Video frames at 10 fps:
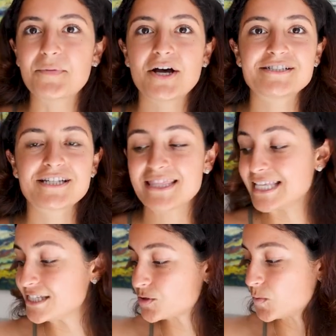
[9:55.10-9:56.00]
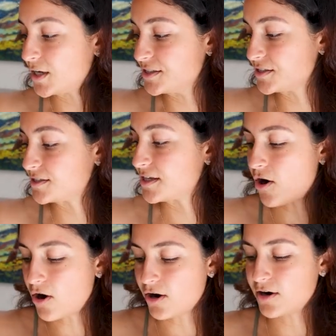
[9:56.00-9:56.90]
But these ones
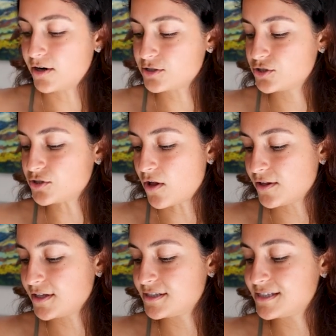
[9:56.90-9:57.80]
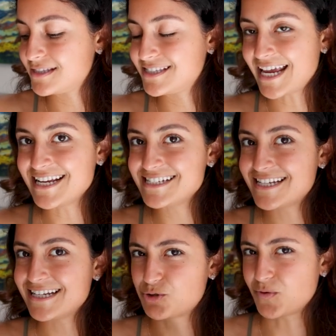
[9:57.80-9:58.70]
are solid
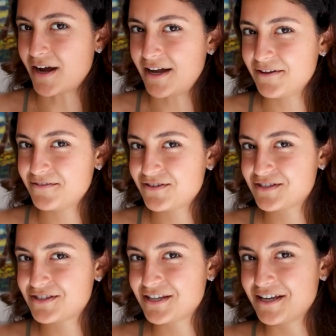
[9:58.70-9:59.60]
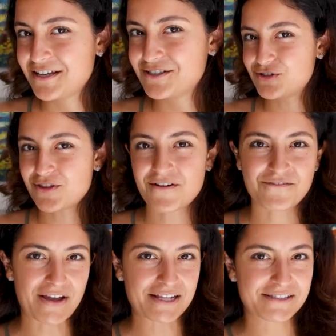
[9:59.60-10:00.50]
state drives, so they're
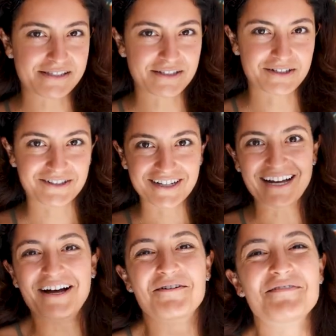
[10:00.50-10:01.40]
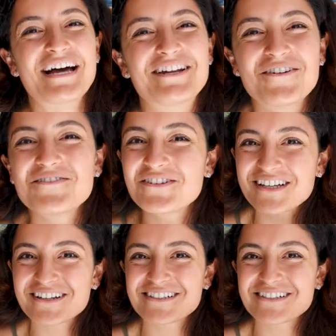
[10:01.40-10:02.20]
fancier. I don't fully